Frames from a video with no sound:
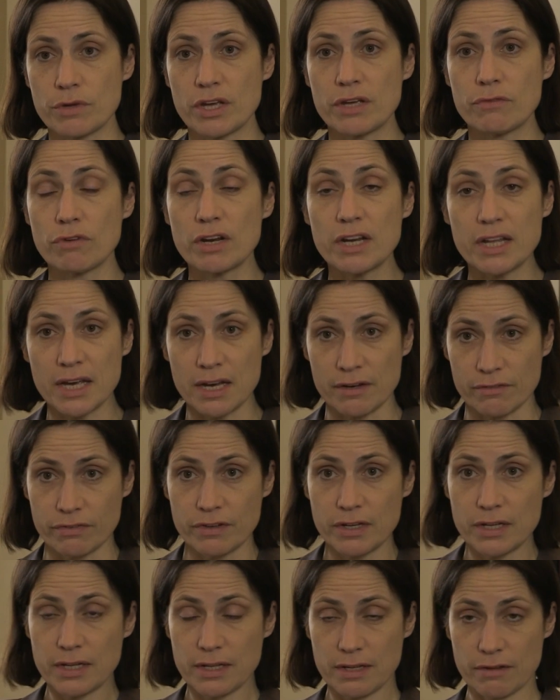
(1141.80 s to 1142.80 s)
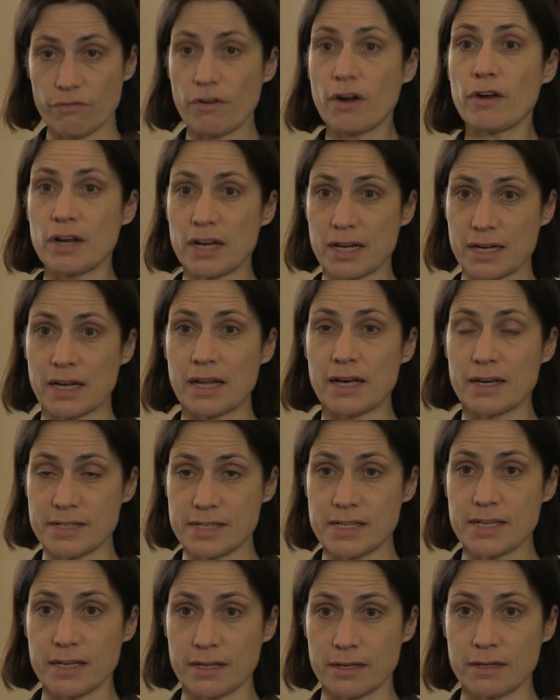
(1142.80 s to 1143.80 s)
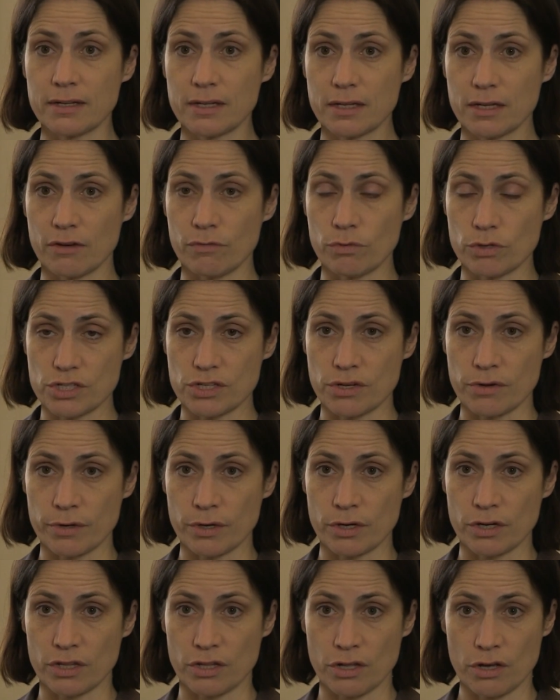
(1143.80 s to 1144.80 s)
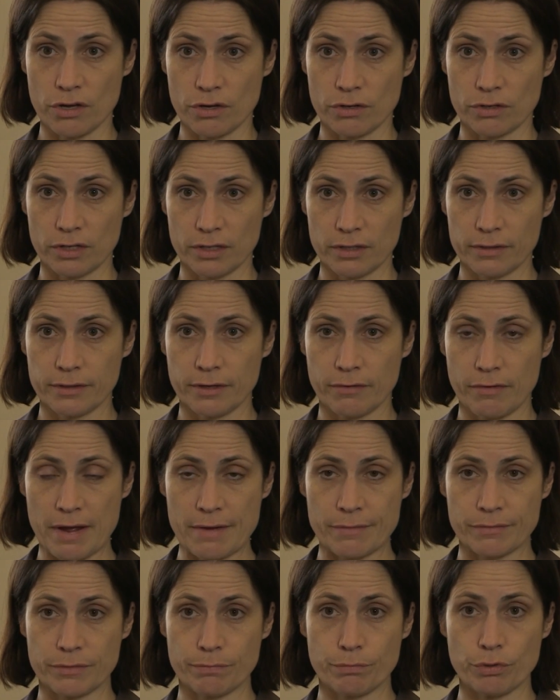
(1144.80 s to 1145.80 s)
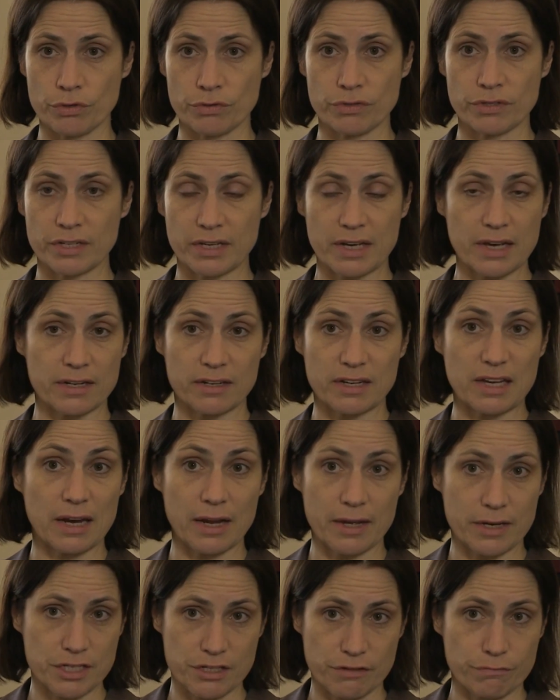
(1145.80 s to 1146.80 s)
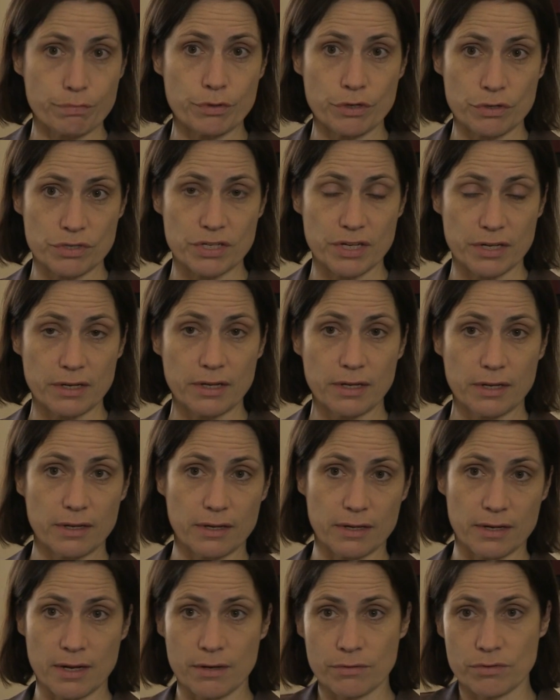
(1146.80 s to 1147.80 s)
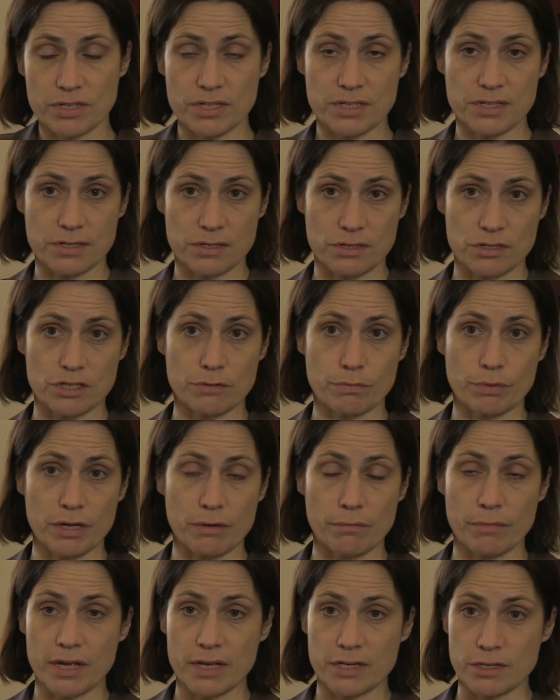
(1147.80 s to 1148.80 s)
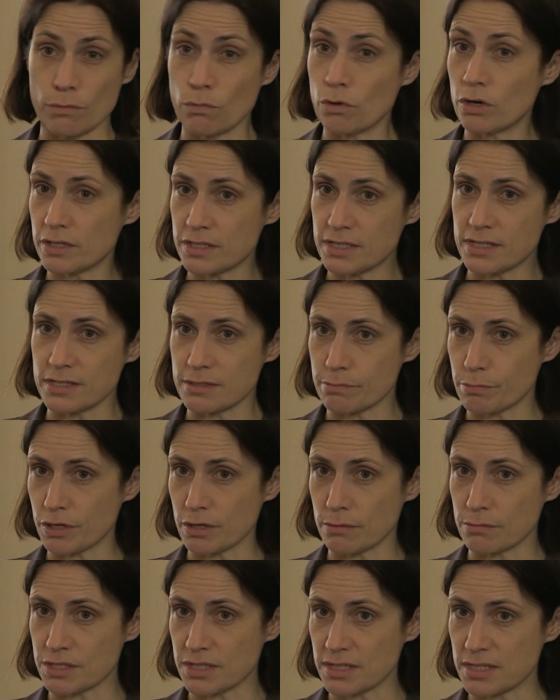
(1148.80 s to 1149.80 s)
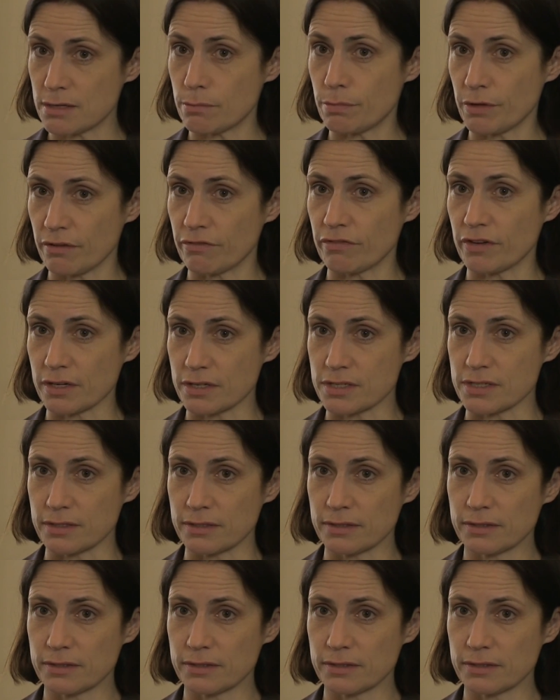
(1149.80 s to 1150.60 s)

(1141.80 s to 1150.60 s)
we really have very little idea of what's going on in the huddle around Putin, the kind of collective Putin, and how the decisions are being made and what it is becomes the tipping factor.